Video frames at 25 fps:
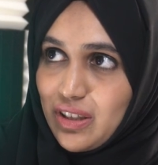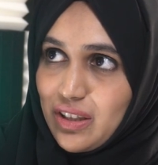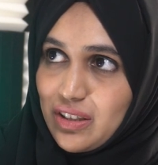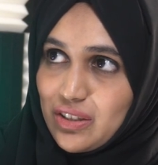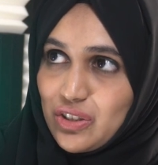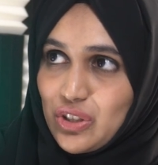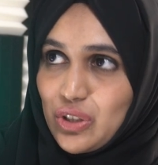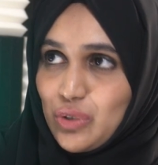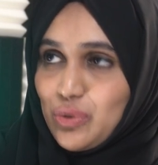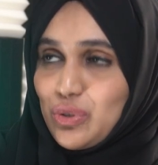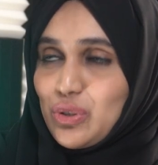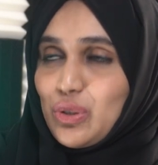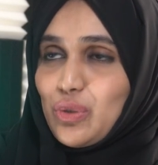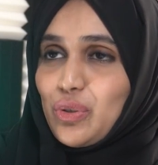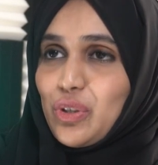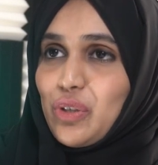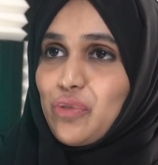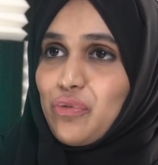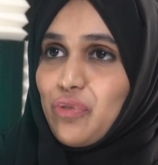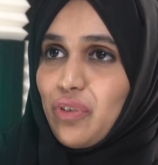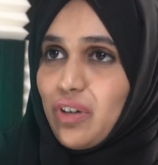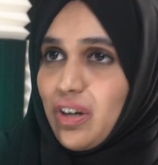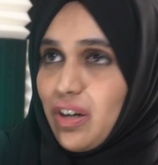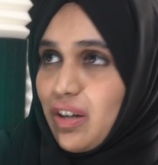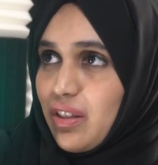and she was looking
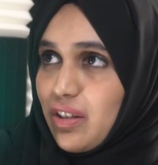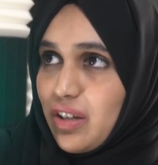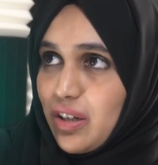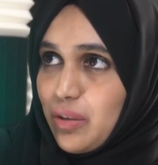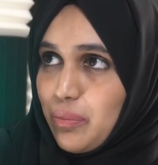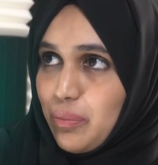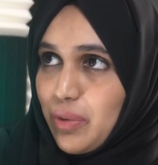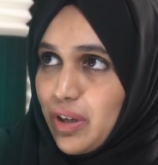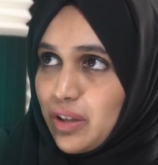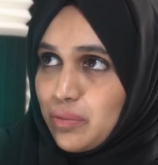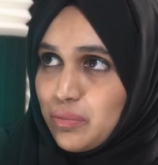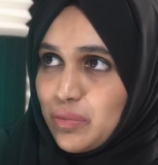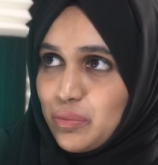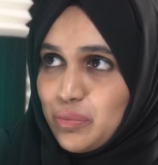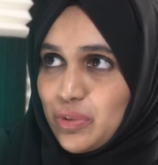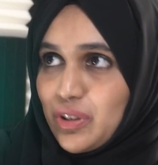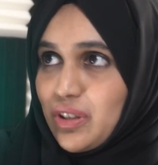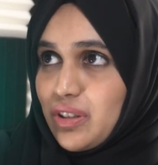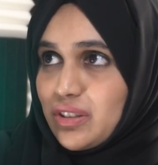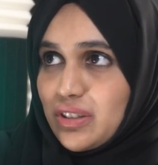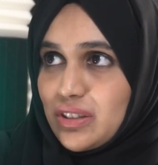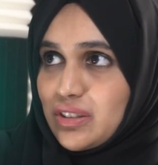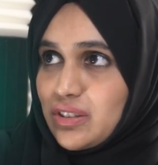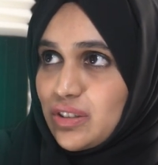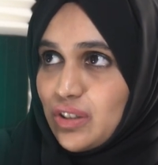for another apartment
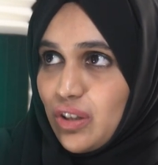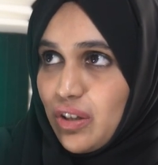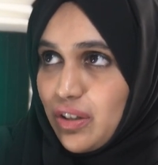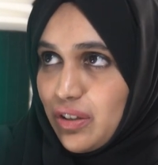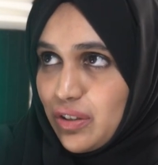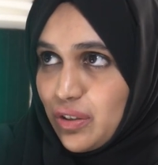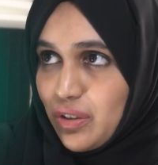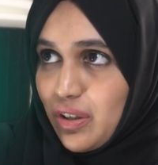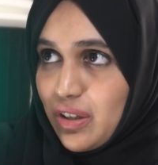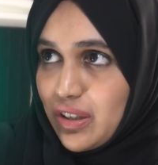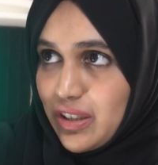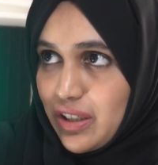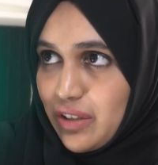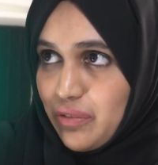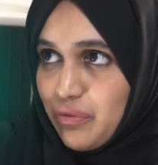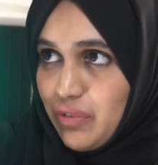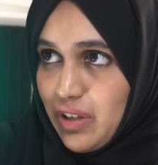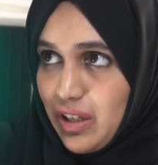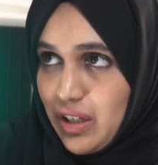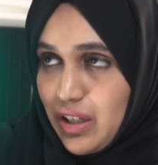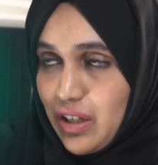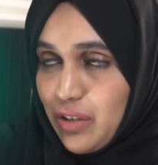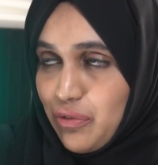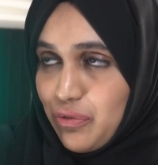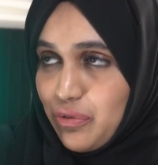because it's not at all
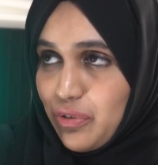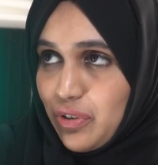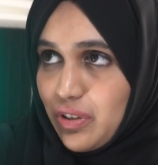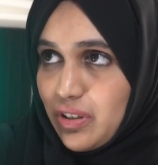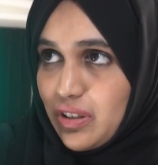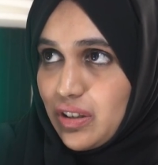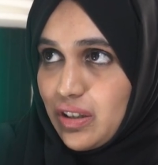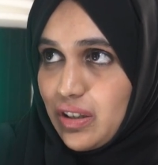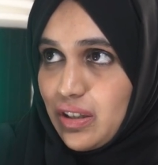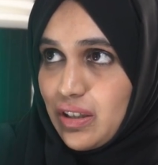convenient for her.